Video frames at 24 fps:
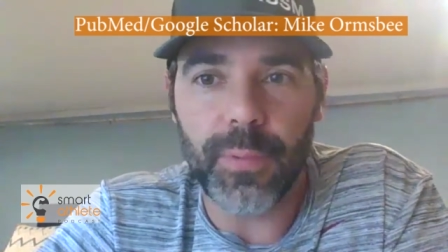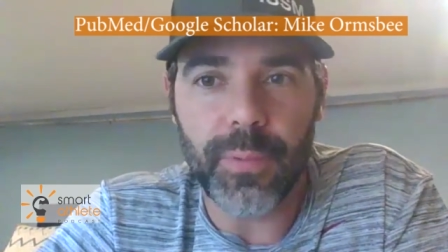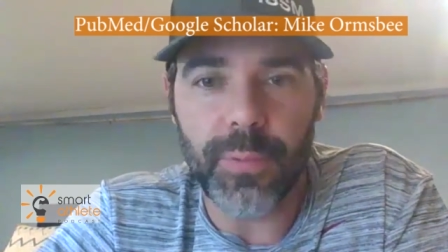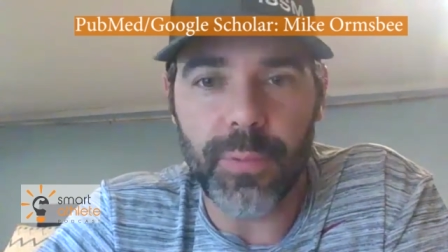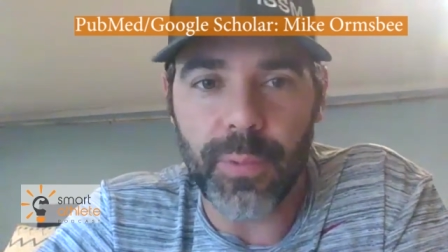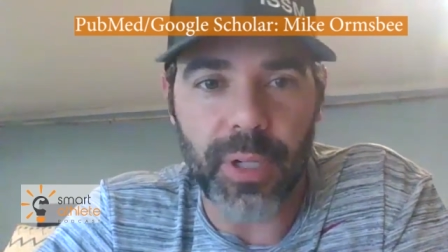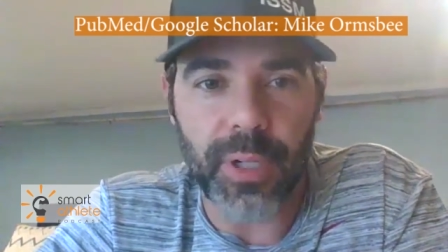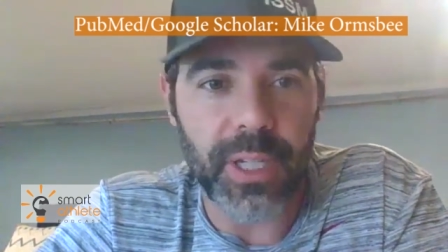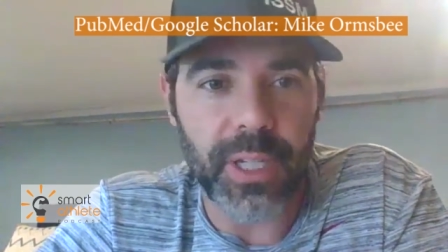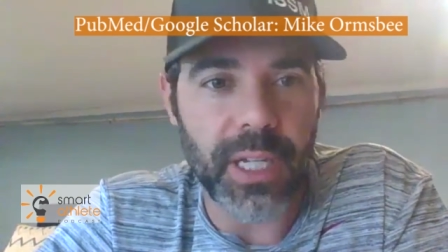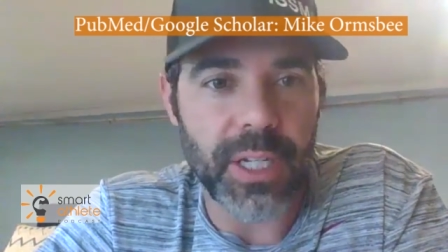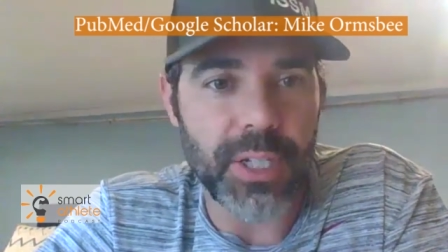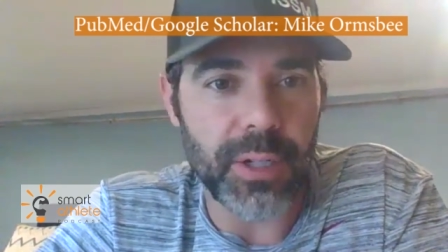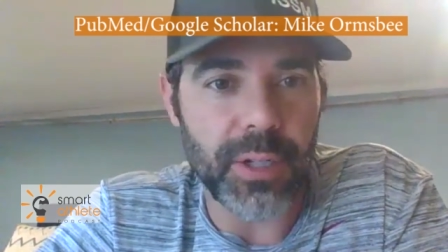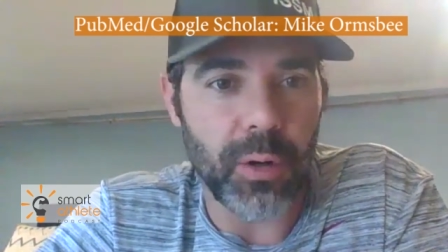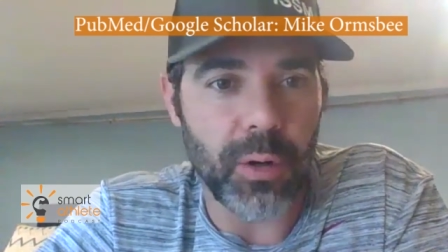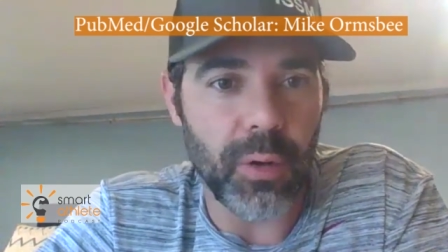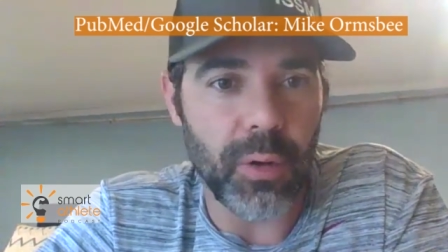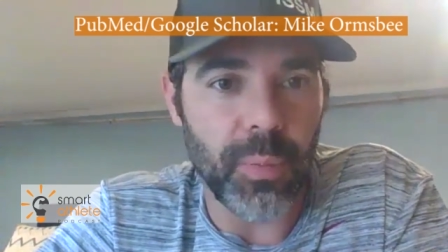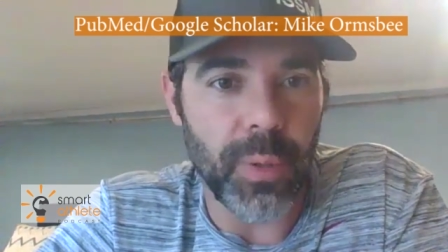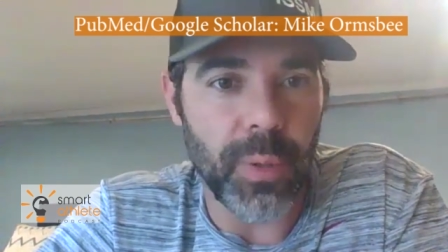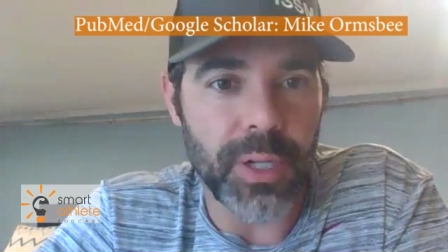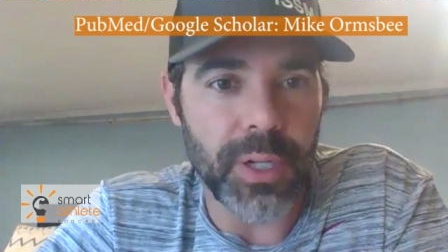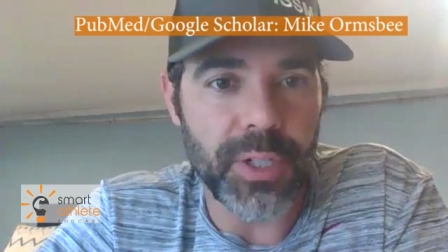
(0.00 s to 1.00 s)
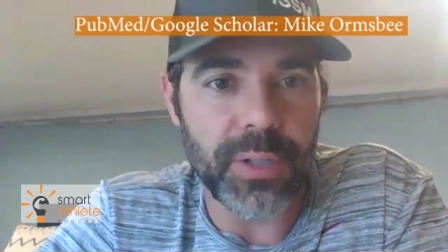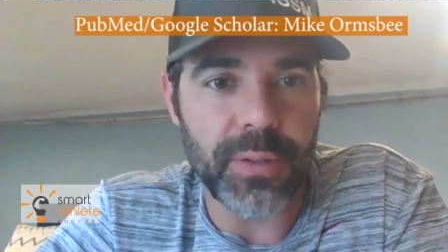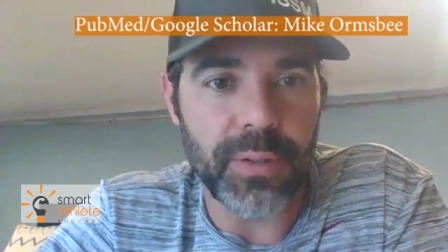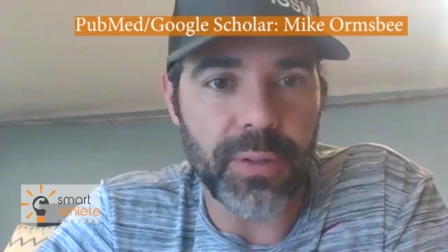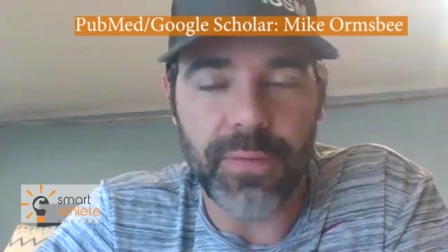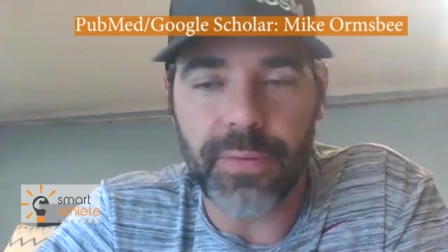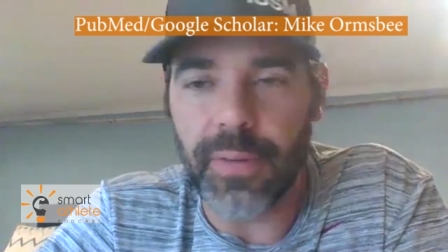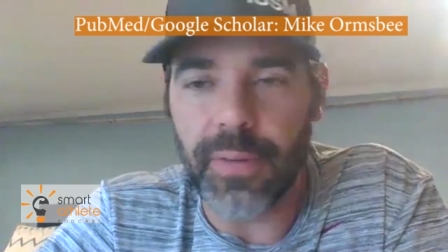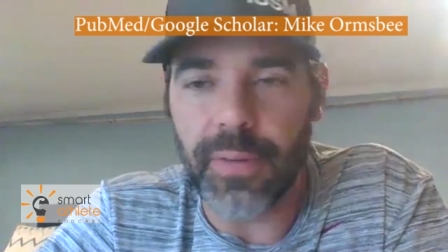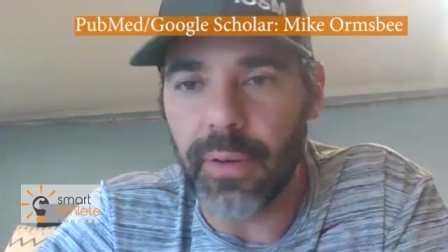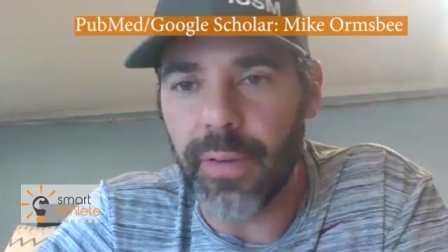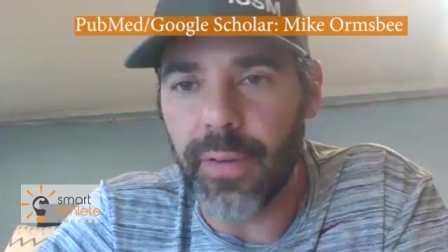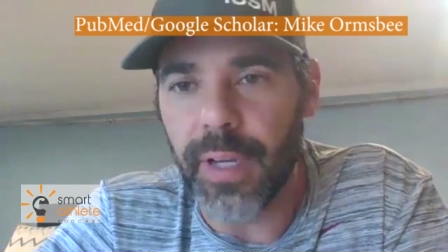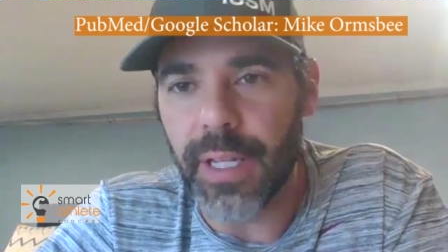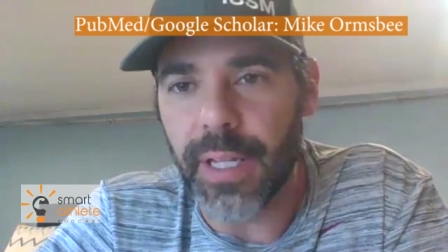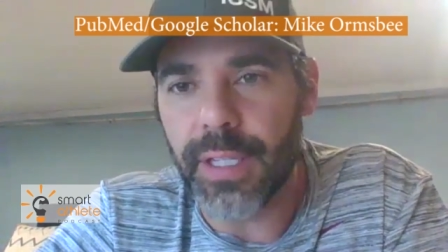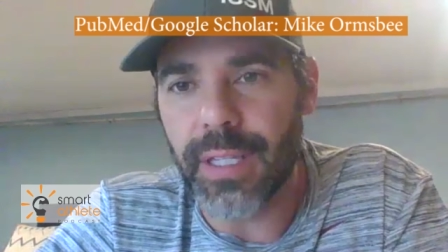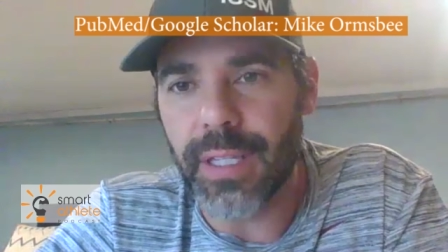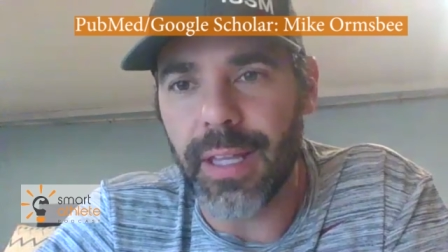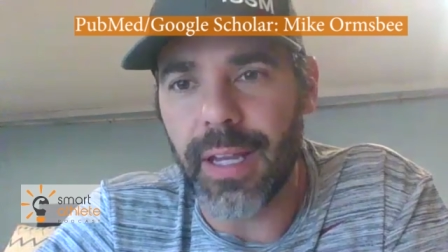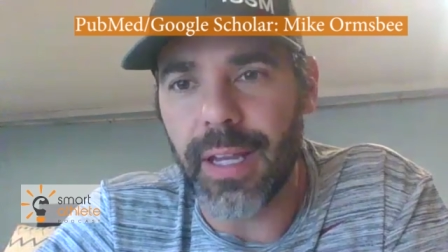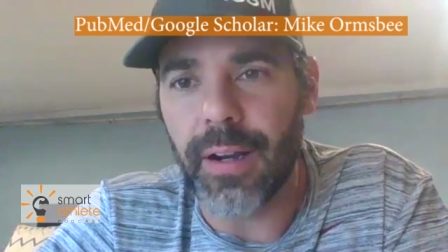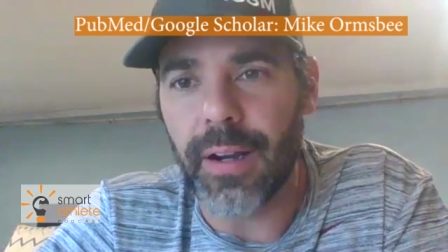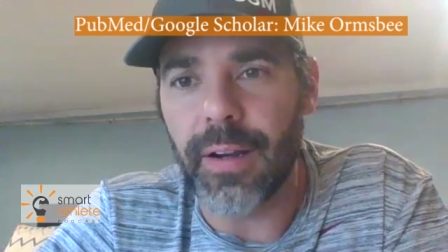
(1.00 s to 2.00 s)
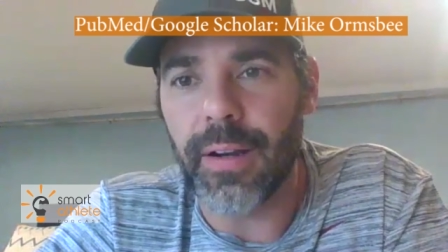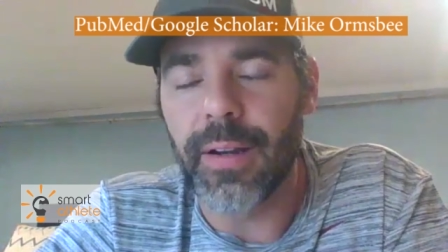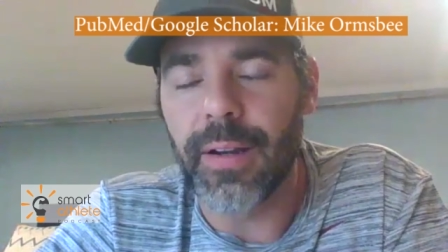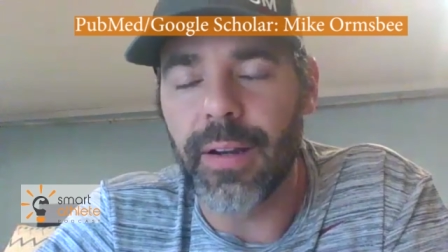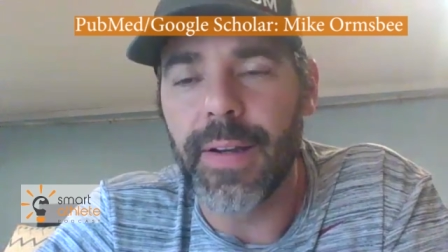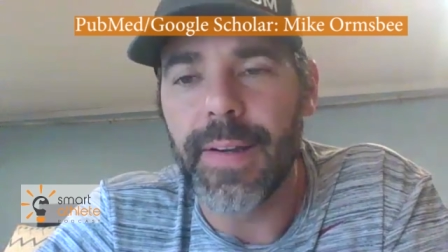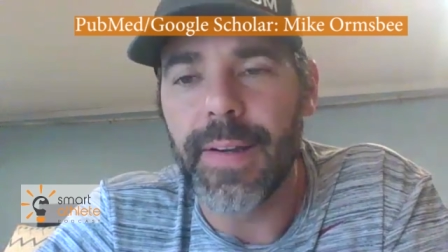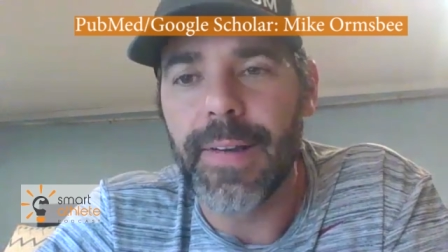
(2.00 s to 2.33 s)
would get you a whole bunch of, of hits there.